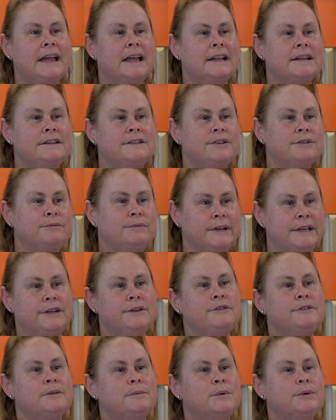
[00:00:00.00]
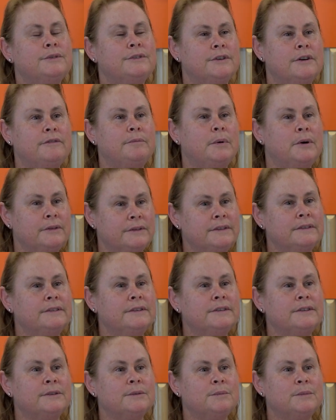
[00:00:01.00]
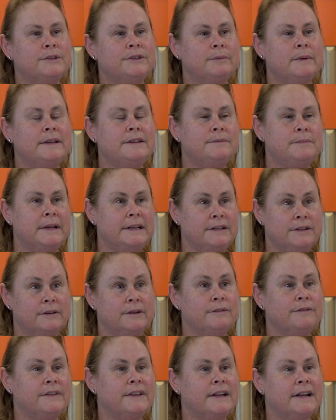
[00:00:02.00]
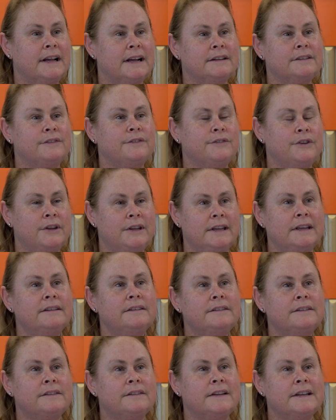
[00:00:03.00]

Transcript: and into reusable softboxes, which we've been doing for the last few years.